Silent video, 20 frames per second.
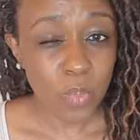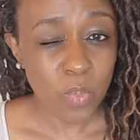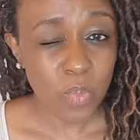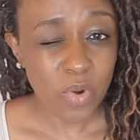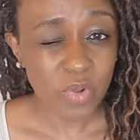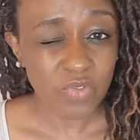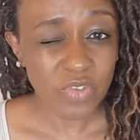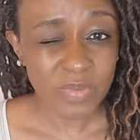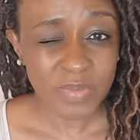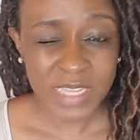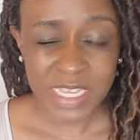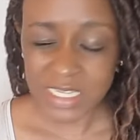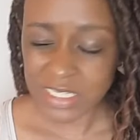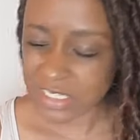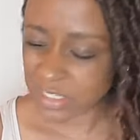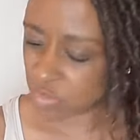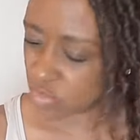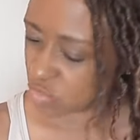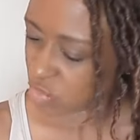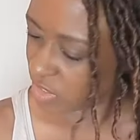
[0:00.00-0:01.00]
Proverbs
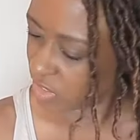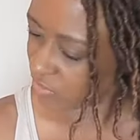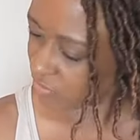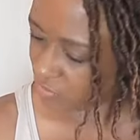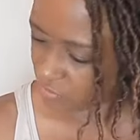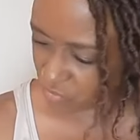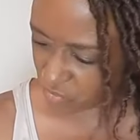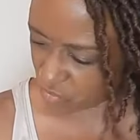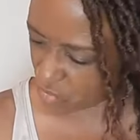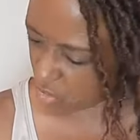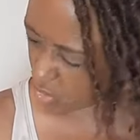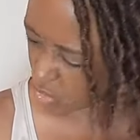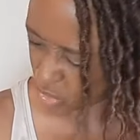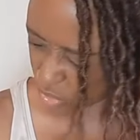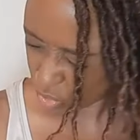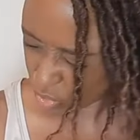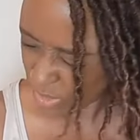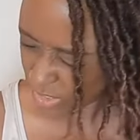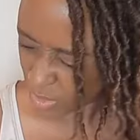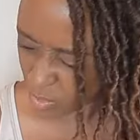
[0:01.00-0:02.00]
18:24,
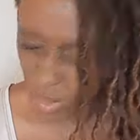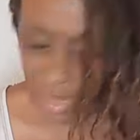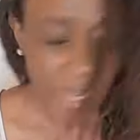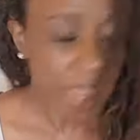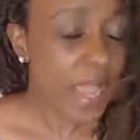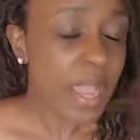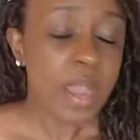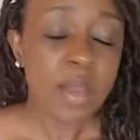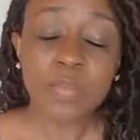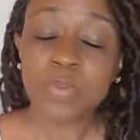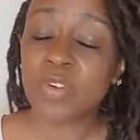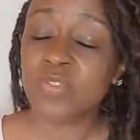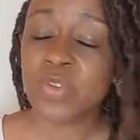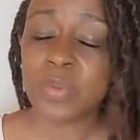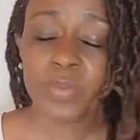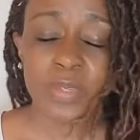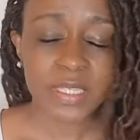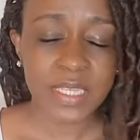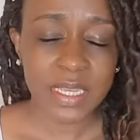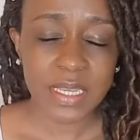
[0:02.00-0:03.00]
21,
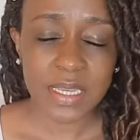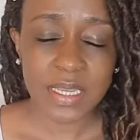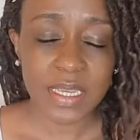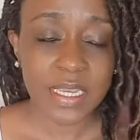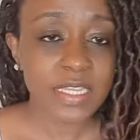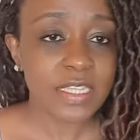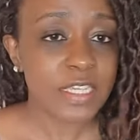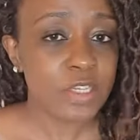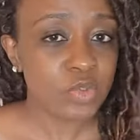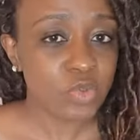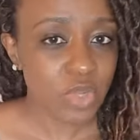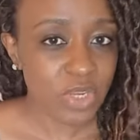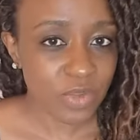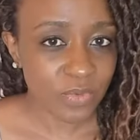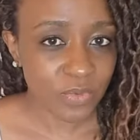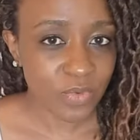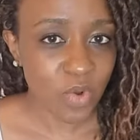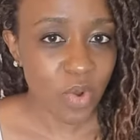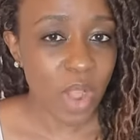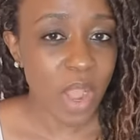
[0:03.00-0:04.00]
Proverbs
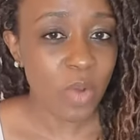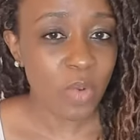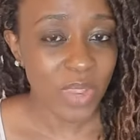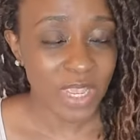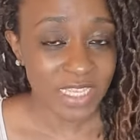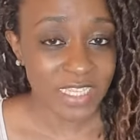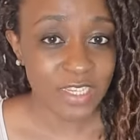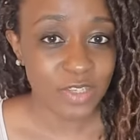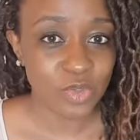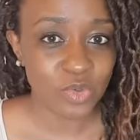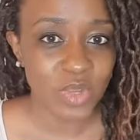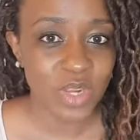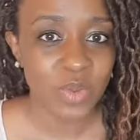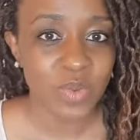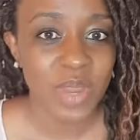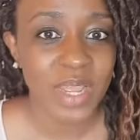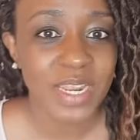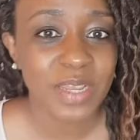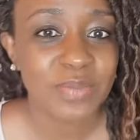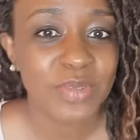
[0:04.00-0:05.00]
18:24 au
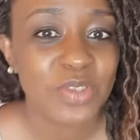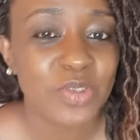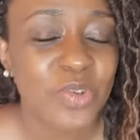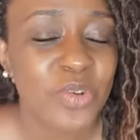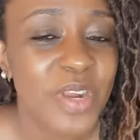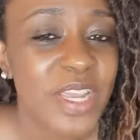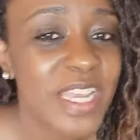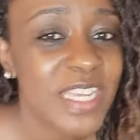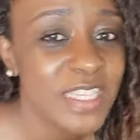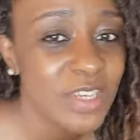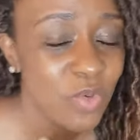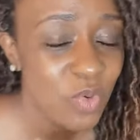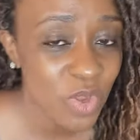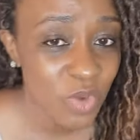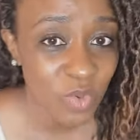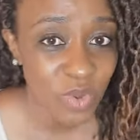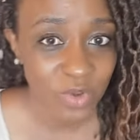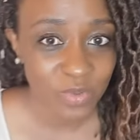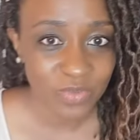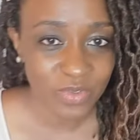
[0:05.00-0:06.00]
18:21, I'm sorry, itakuwa ni
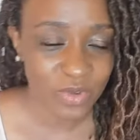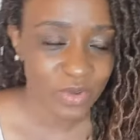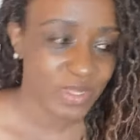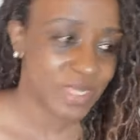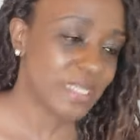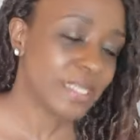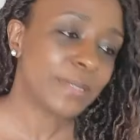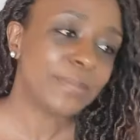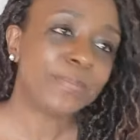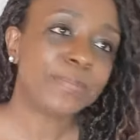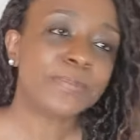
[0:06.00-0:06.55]
one of those.